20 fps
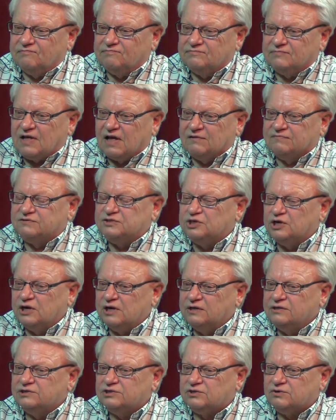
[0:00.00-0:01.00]
I've
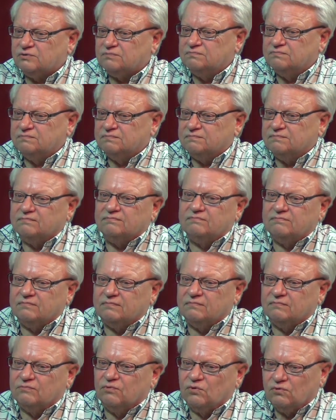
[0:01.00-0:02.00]
changed
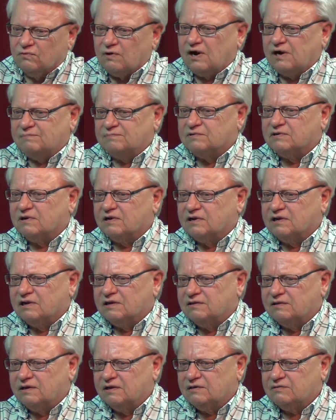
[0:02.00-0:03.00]
more rapidly, I
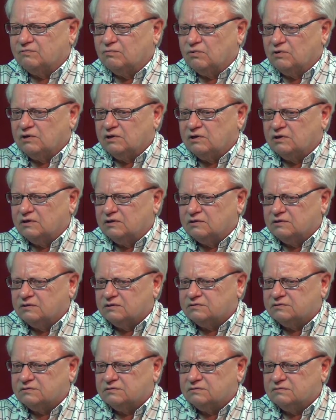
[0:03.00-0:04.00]
think, working in
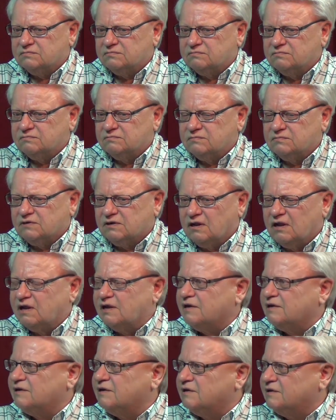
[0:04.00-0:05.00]
the
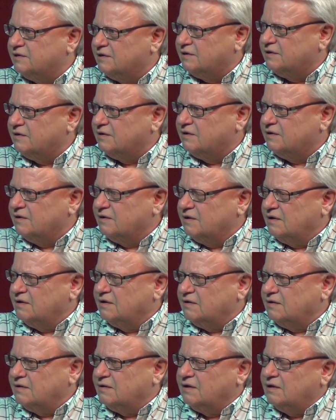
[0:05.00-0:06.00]
clay end
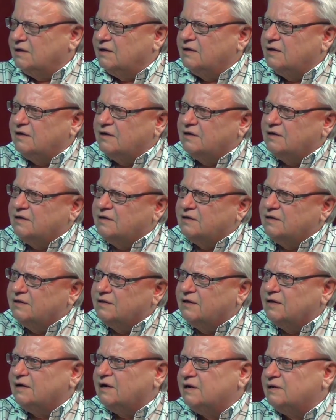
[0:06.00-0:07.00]

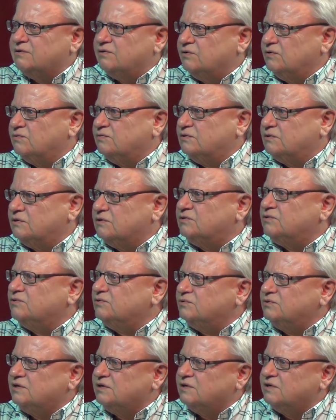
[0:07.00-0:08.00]
than I do in the
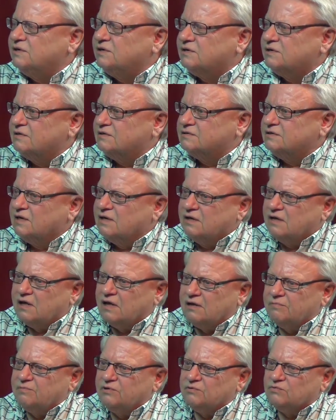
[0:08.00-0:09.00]
2D, because
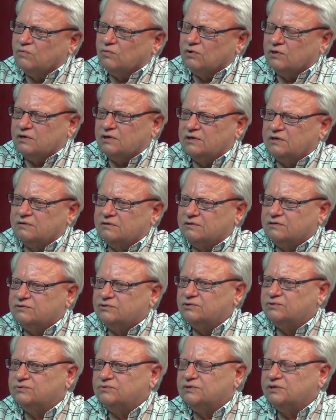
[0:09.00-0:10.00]
I've been working in
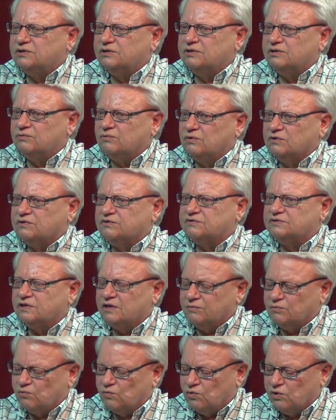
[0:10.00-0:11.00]
2D with
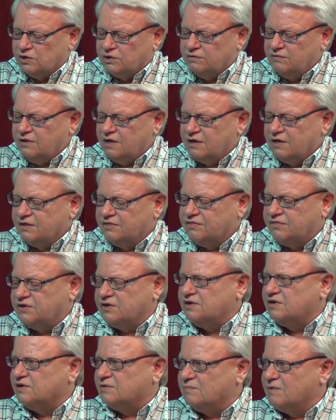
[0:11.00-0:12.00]
one
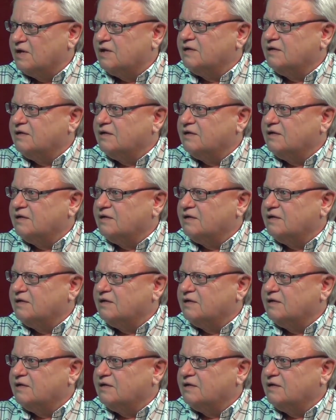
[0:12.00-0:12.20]
theme